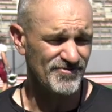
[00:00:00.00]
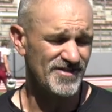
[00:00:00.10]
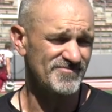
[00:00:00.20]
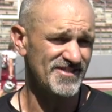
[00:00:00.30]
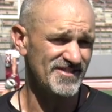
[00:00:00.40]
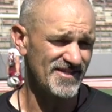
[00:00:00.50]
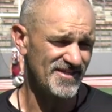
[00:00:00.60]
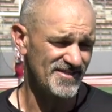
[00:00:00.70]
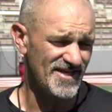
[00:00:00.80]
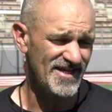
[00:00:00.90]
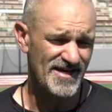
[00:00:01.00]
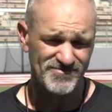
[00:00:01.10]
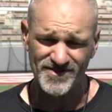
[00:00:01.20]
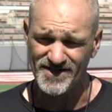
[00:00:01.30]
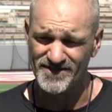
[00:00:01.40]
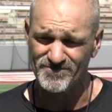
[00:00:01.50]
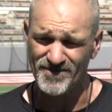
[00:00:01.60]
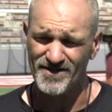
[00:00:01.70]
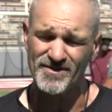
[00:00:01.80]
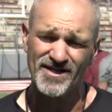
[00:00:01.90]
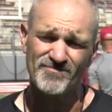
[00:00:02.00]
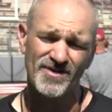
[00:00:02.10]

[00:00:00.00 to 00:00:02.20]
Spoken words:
Don't let him sit in the A gaps and let him hit it.